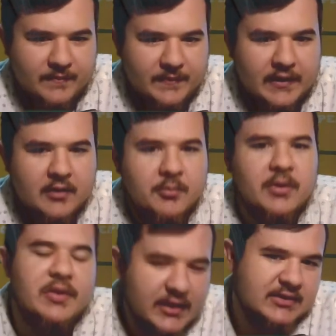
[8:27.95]
But
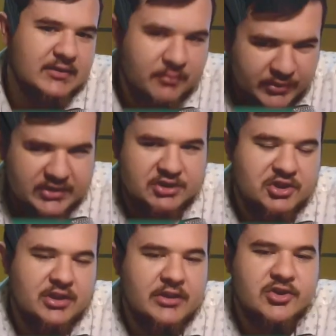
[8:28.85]
this
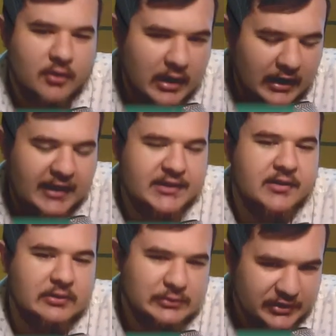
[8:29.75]
position is your
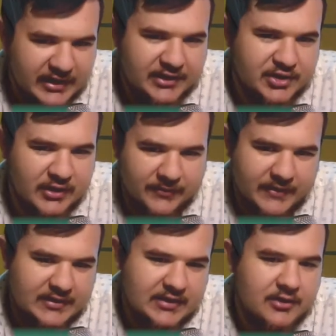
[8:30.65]
classical Dutch defense.